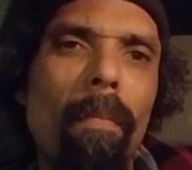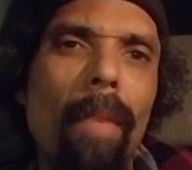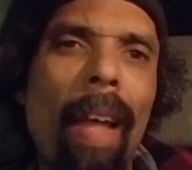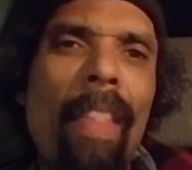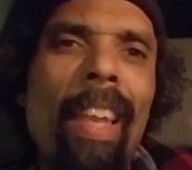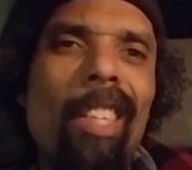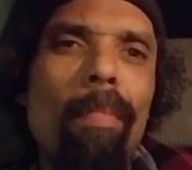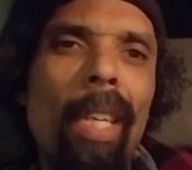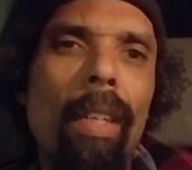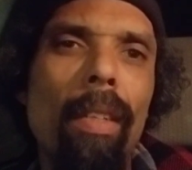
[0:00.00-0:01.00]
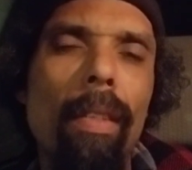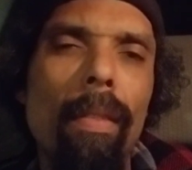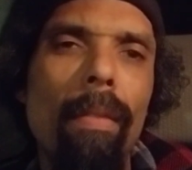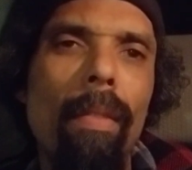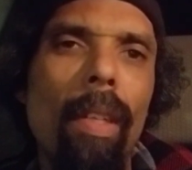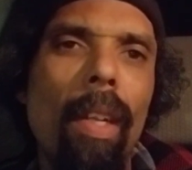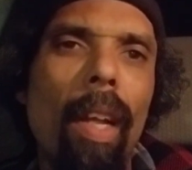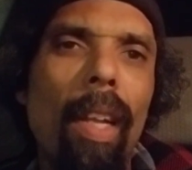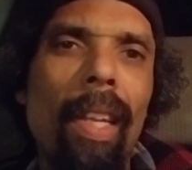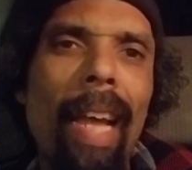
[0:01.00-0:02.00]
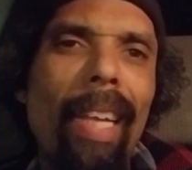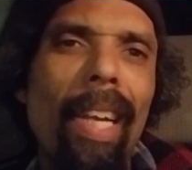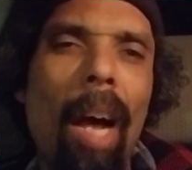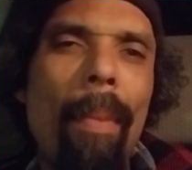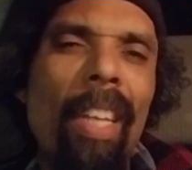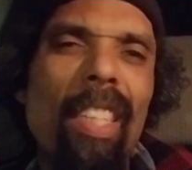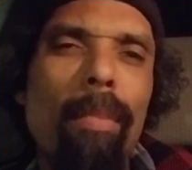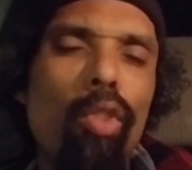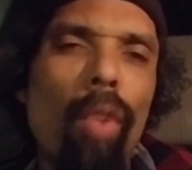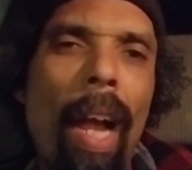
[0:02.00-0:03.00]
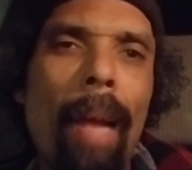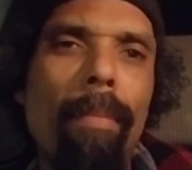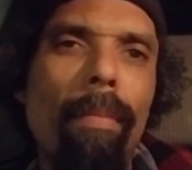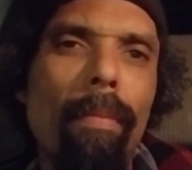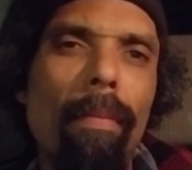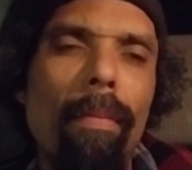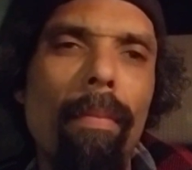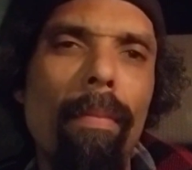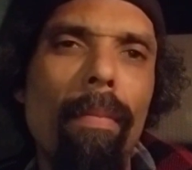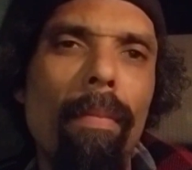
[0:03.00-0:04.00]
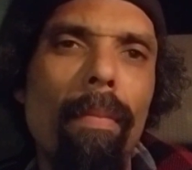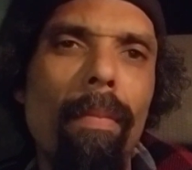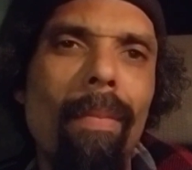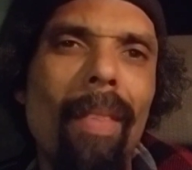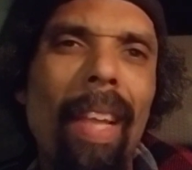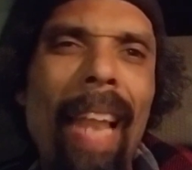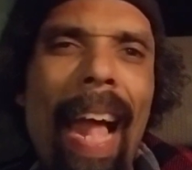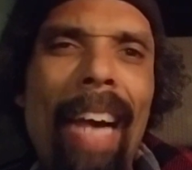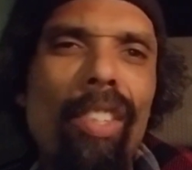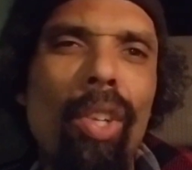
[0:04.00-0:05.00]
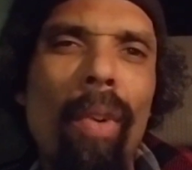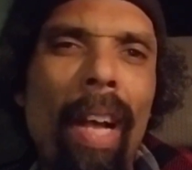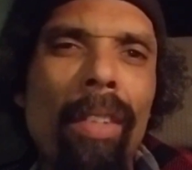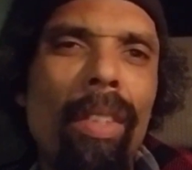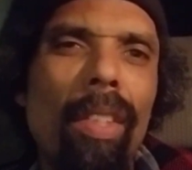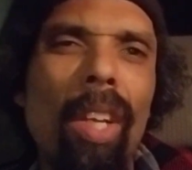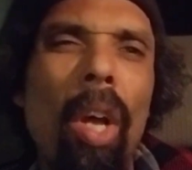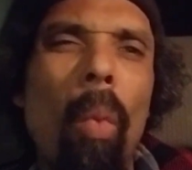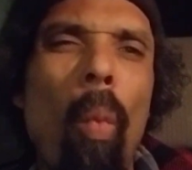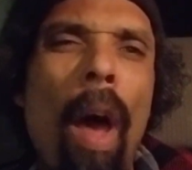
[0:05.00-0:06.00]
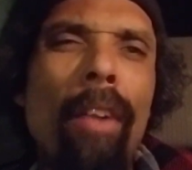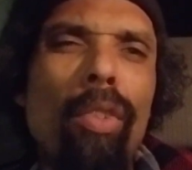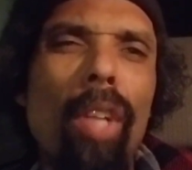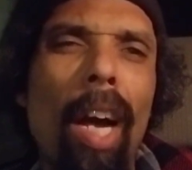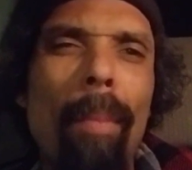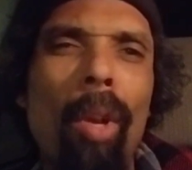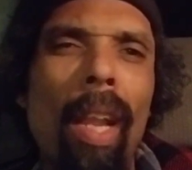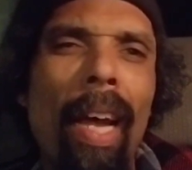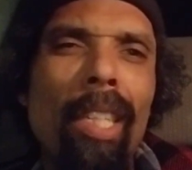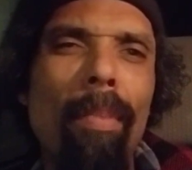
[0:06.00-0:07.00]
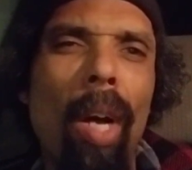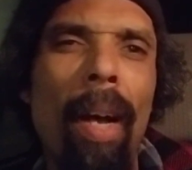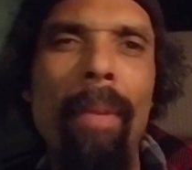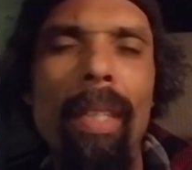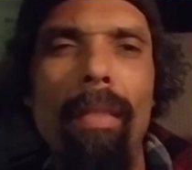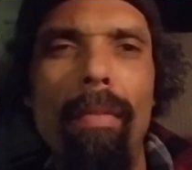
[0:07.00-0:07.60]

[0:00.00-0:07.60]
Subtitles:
And then let's build. Like and comment and subscribe. And ask your elders, why don't you talk about Elijah Muhammad?